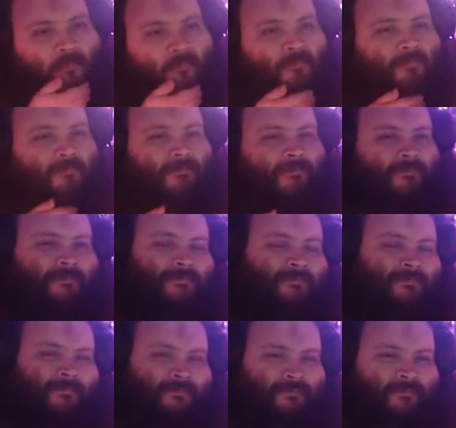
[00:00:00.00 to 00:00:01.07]

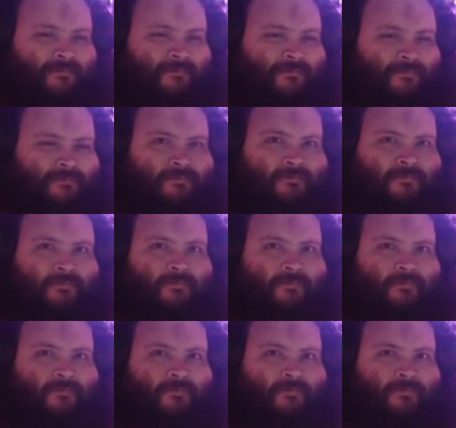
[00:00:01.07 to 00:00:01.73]
(no one is talking)